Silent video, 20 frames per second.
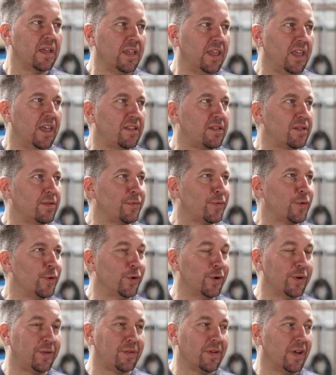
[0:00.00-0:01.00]
Yes, of
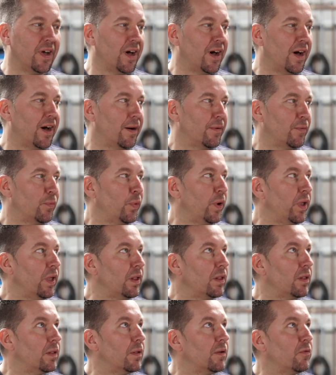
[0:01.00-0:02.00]
course.
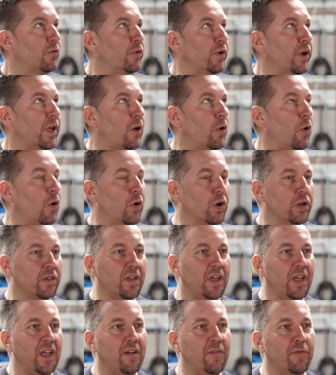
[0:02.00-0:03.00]
We
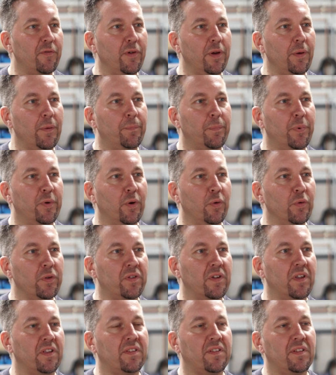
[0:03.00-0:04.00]
record every
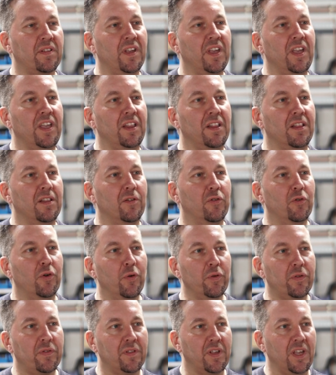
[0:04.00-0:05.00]
process in the
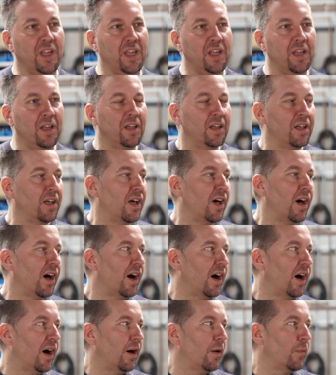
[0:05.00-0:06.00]
roasting
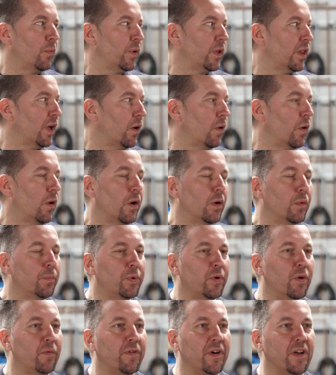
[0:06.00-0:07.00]
with our own
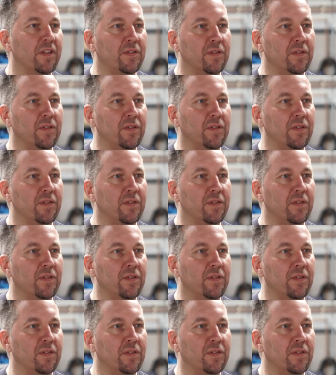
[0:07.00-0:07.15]
profile